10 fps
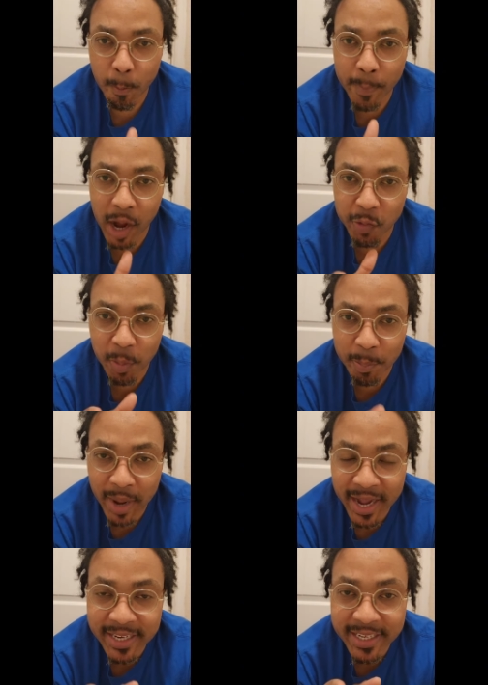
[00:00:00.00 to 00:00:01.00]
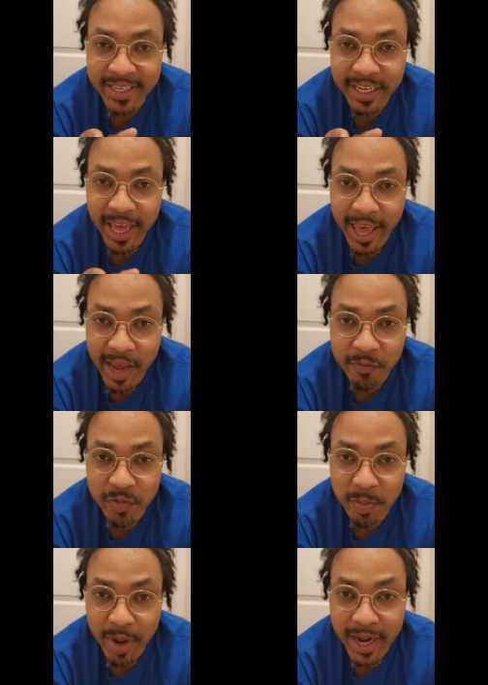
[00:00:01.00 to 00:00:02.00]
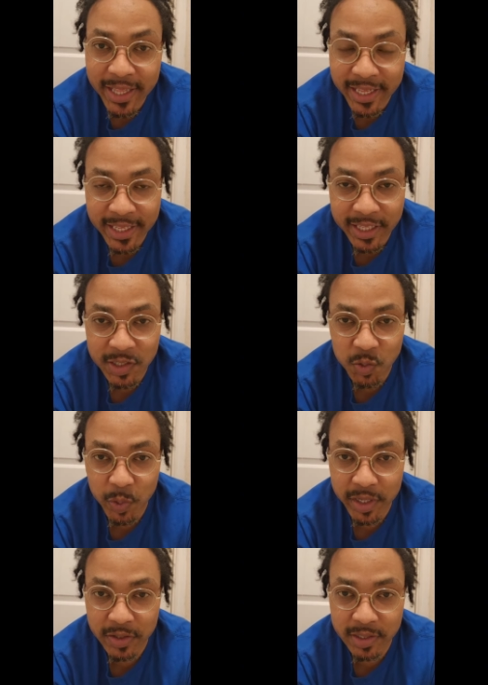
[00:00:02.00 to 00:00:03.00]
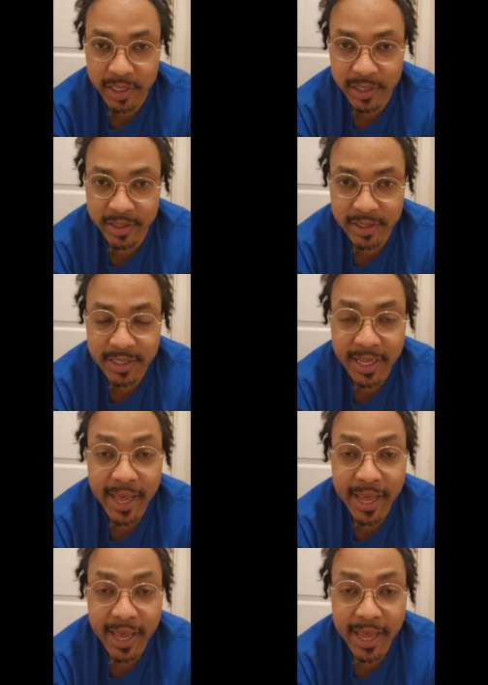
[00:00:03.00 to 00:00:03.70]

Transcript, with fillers: by reminding everybody in these wheelchairs,